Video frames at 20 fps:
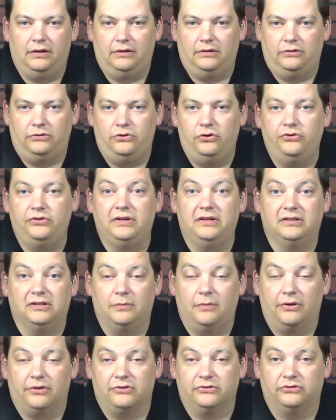using
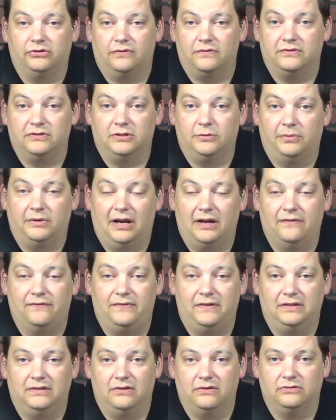some other services, but I
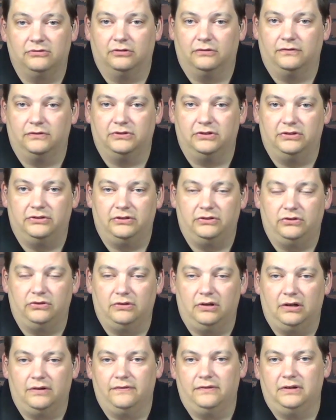feed those services and do a
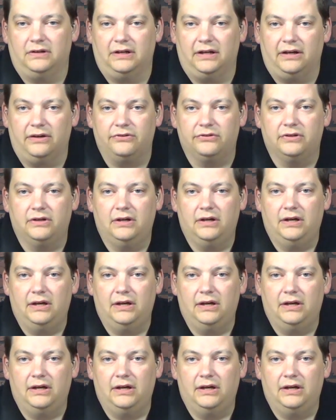lot of it in-house.